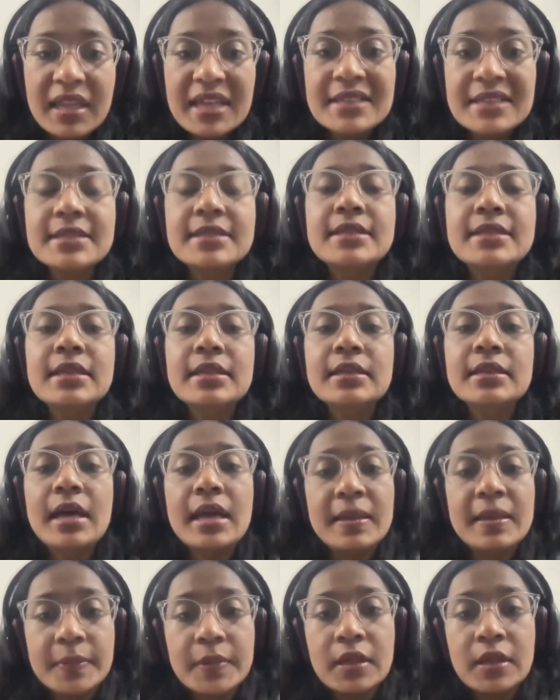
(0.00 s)
existing in the
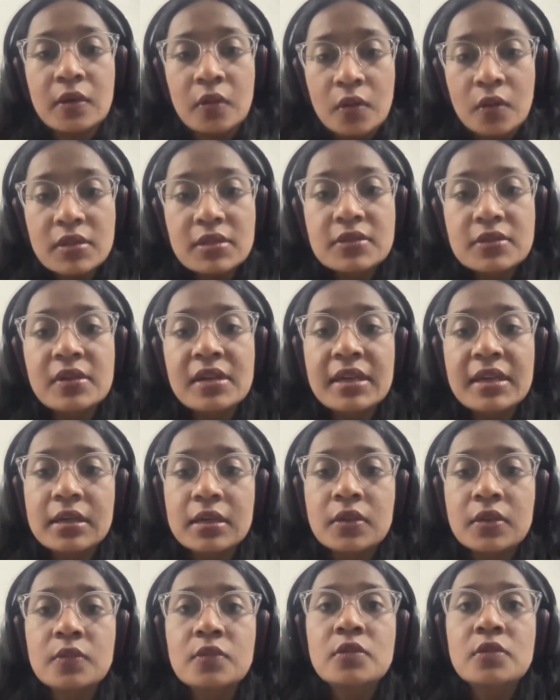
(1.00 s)
IPR laws
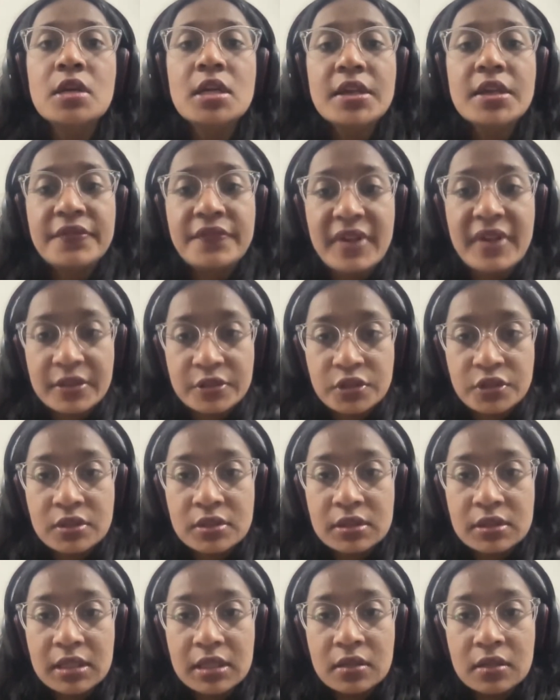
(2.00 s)
related to
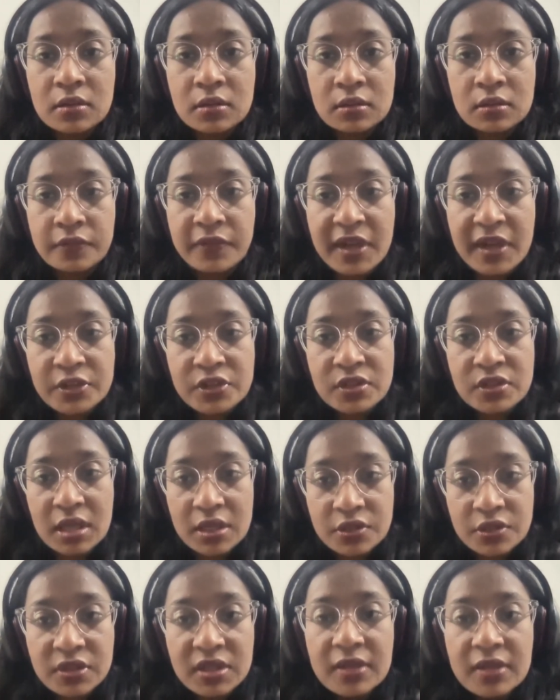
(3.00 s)
fashion
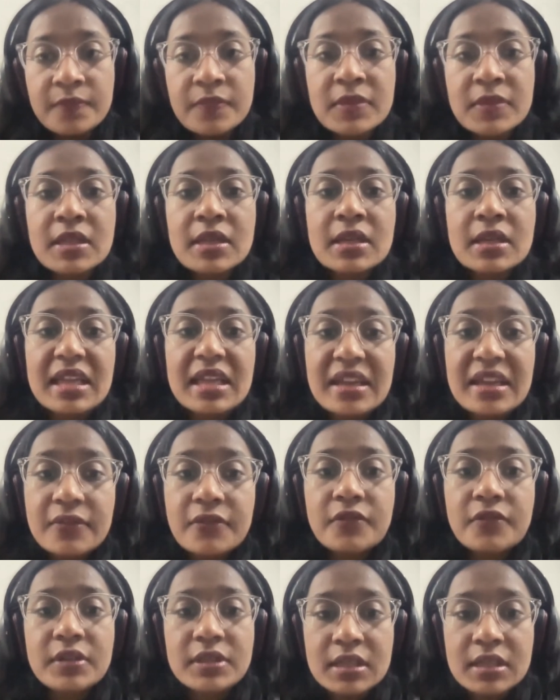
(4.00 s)
industry,
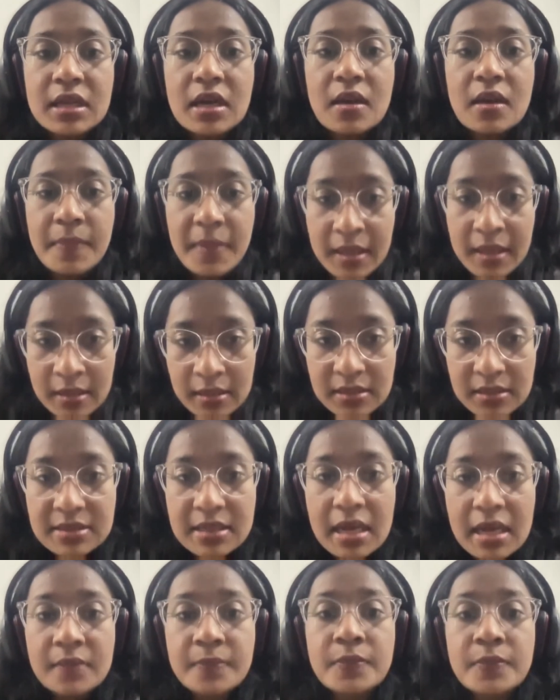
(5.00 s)
if Ritika
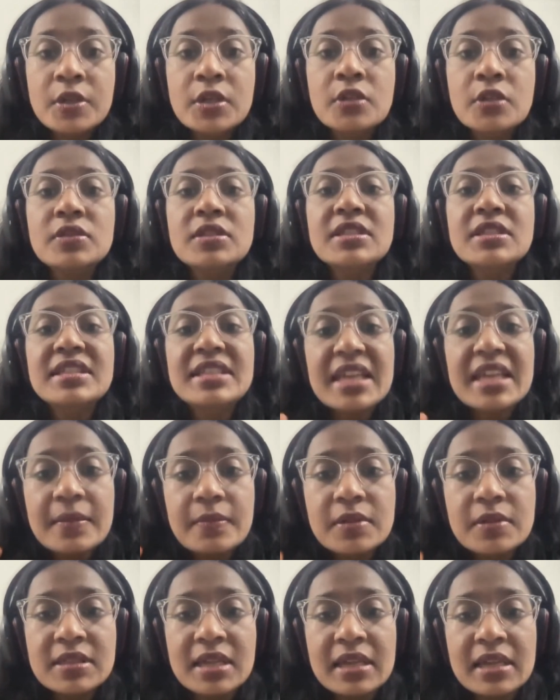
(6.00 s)
Apparels had produced the
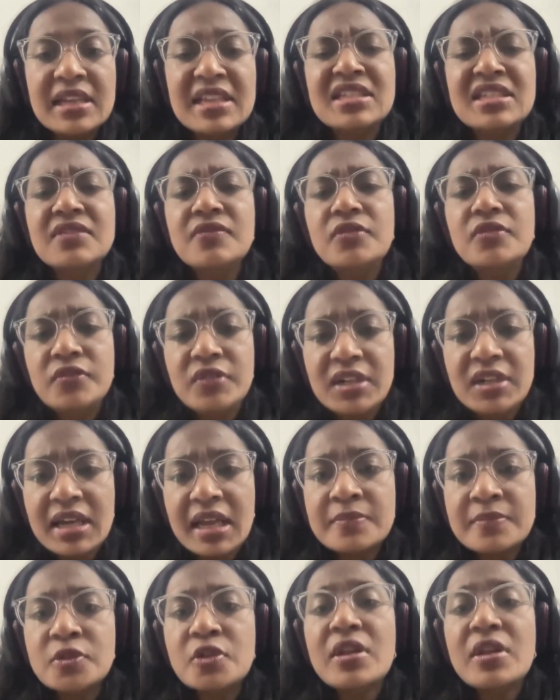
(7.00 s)
same design less than 50
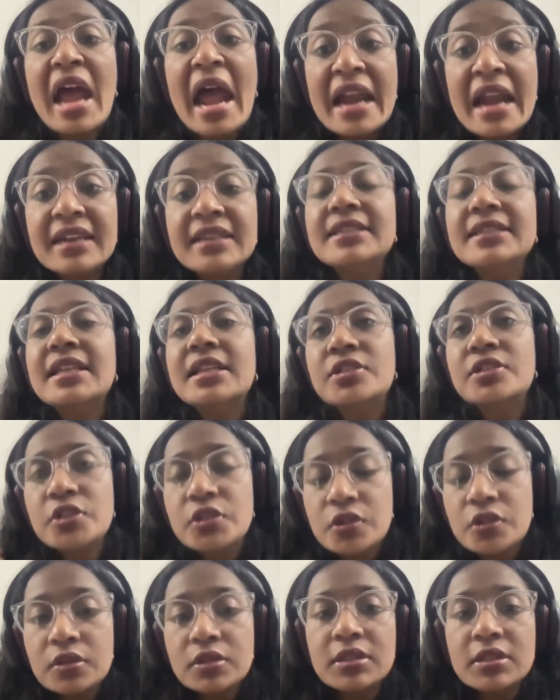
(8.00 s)
times, or had they
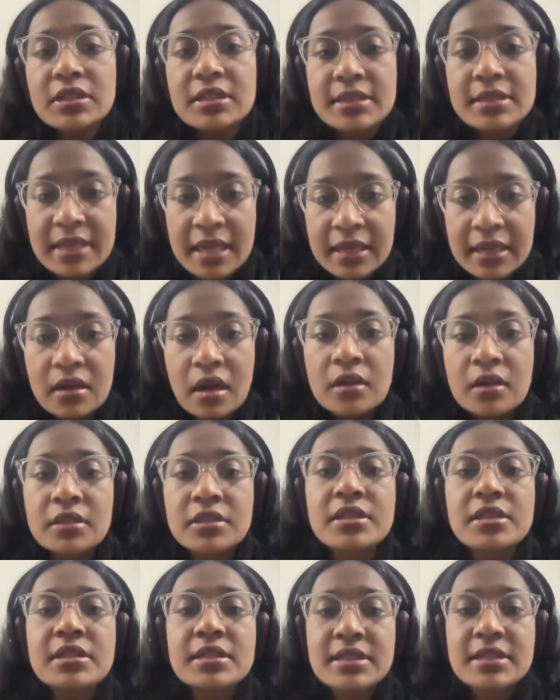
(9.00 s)
registered the design
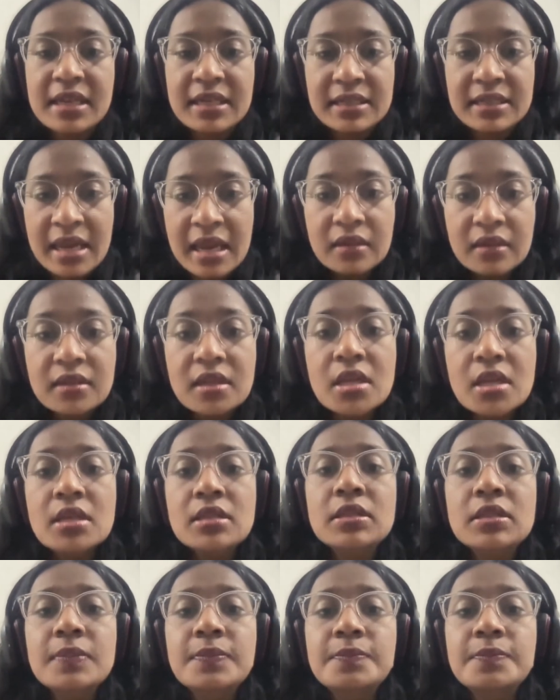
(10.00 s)
under the Design Act,
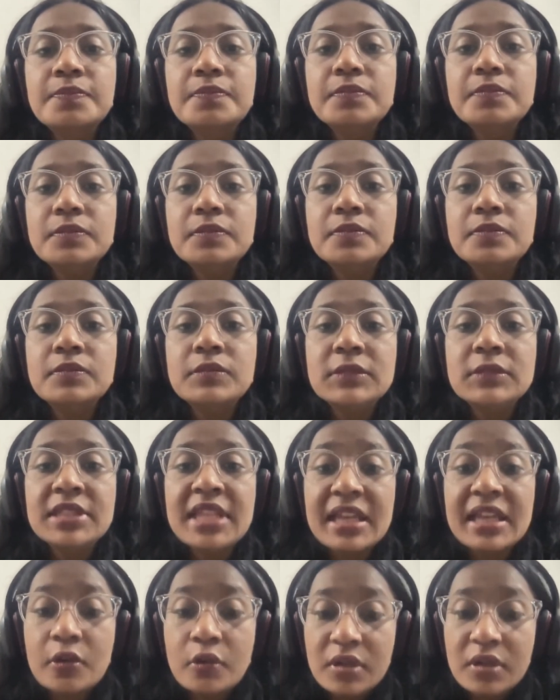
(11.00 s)

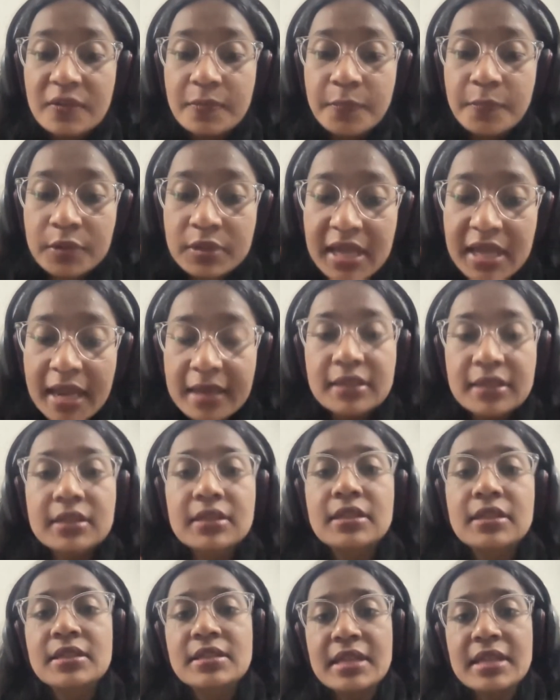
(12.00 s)
they could have
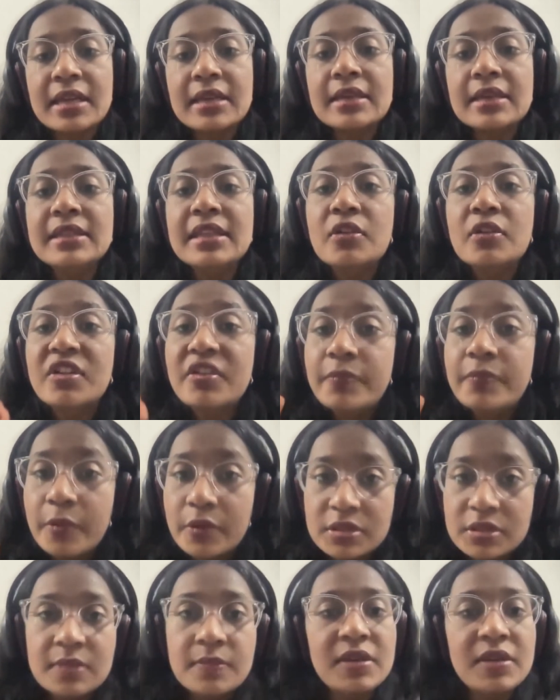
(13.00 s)
protected their design, and they could have
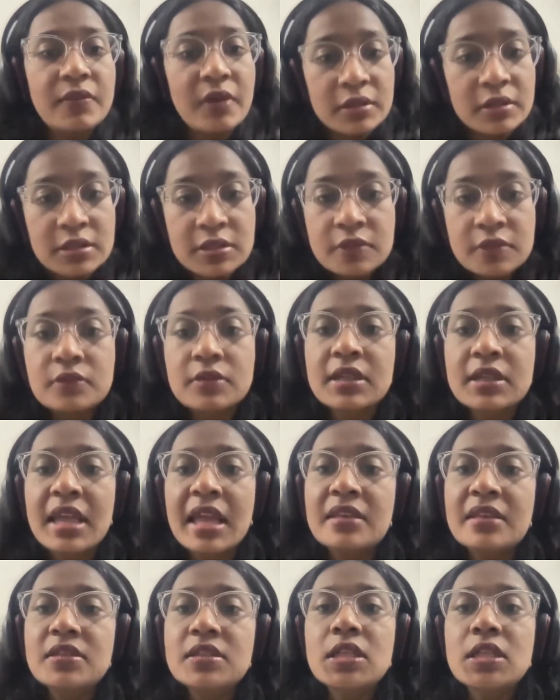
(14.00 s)
possibly won the suit
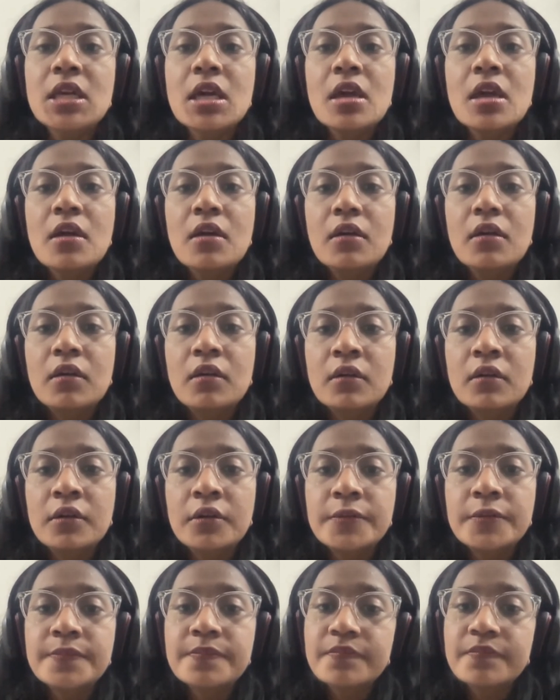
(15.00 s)
against
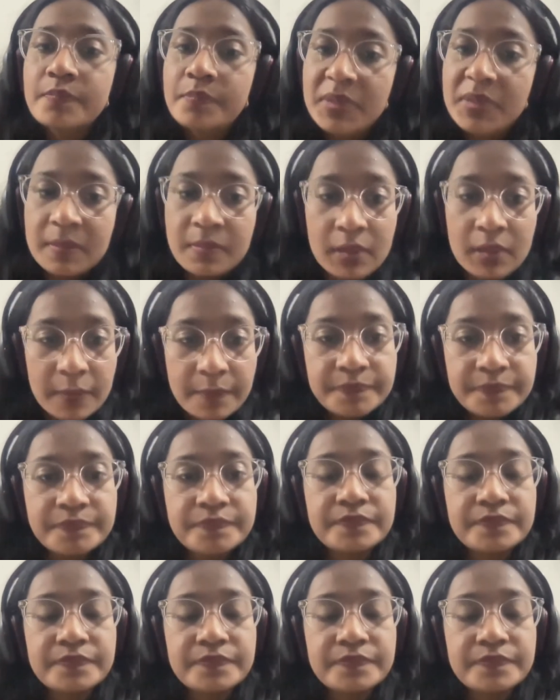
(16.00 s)
Biba.